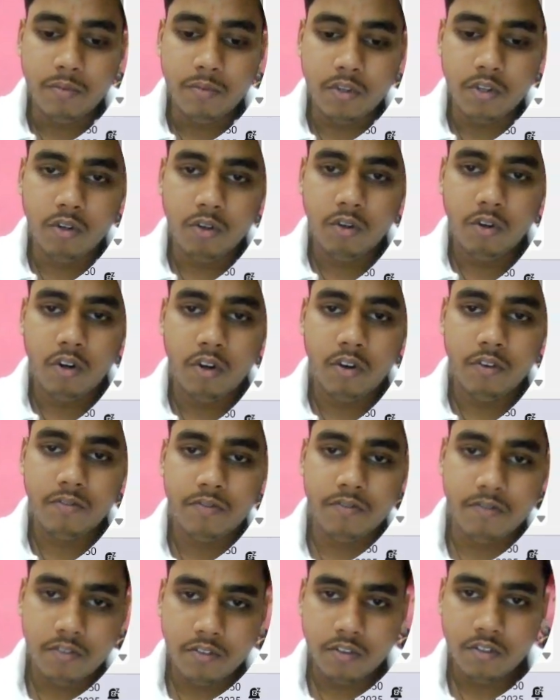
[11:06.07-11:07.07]
we go
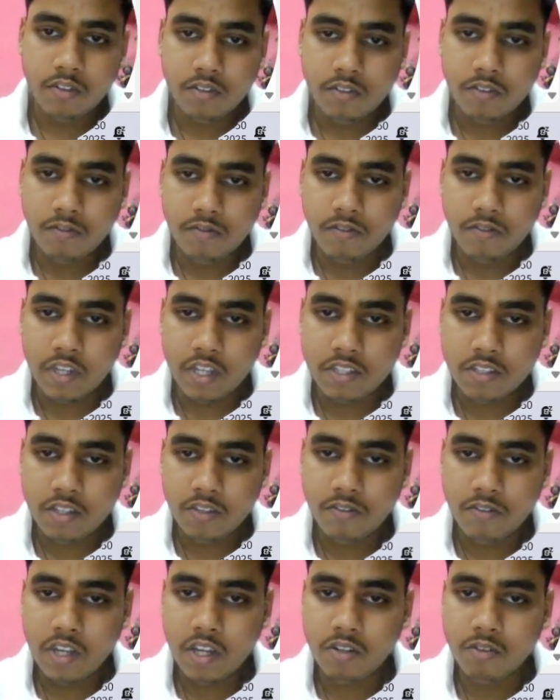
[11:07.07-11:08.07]
off, we can
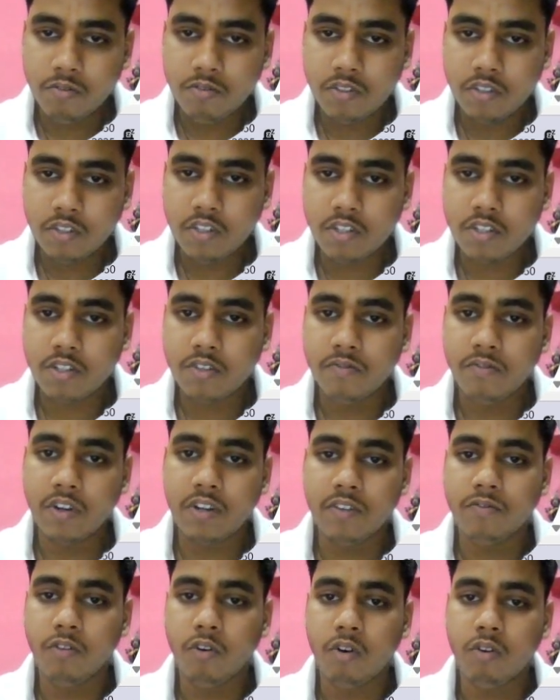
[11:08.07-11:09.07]
see we are using just
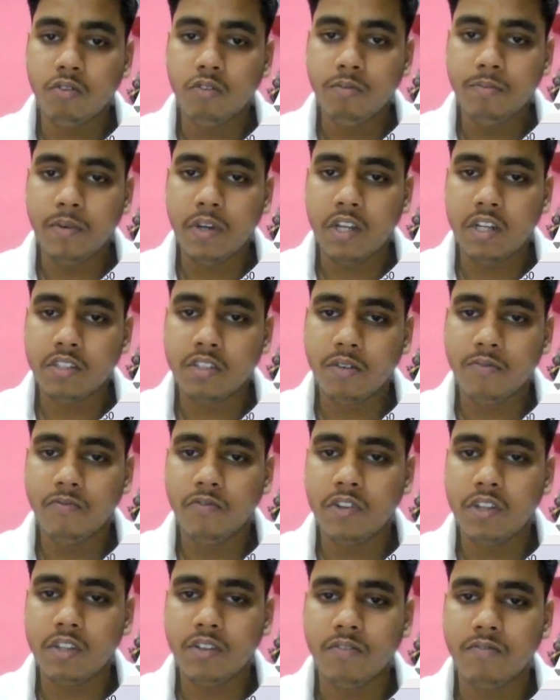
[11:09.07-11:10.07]
one for loop and some
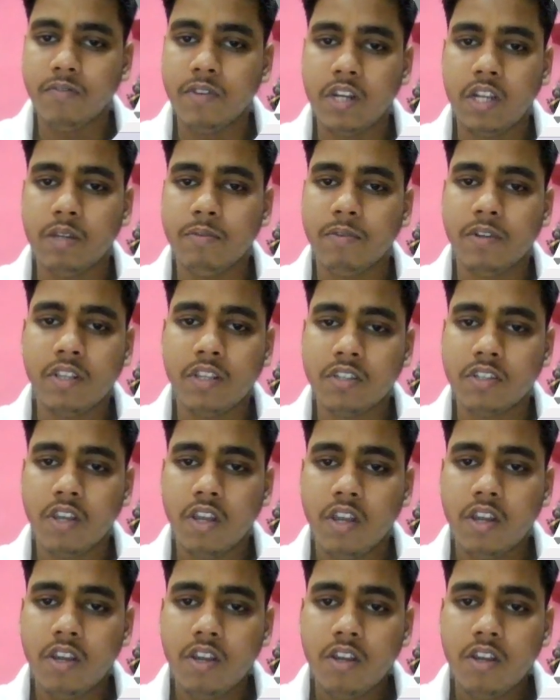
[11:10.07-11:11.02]
variables.